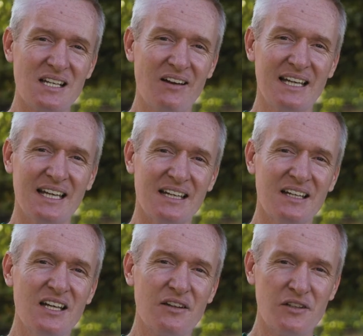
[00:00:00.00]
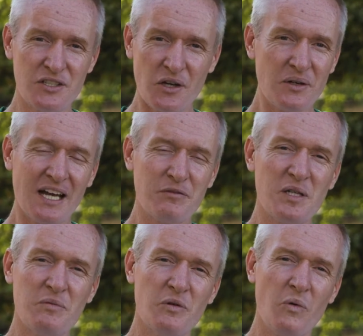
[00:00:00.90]
like it that don't have
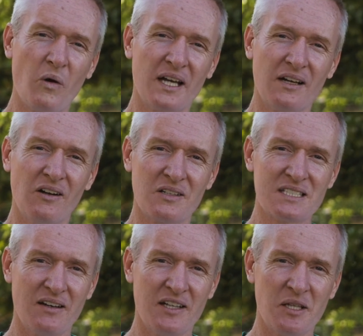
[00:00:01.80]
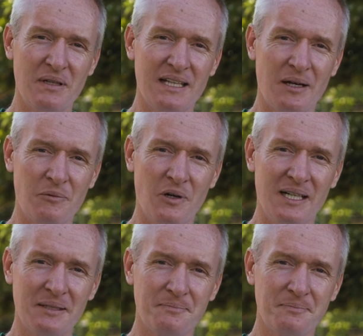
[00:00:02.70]
people walking alongside them in that way.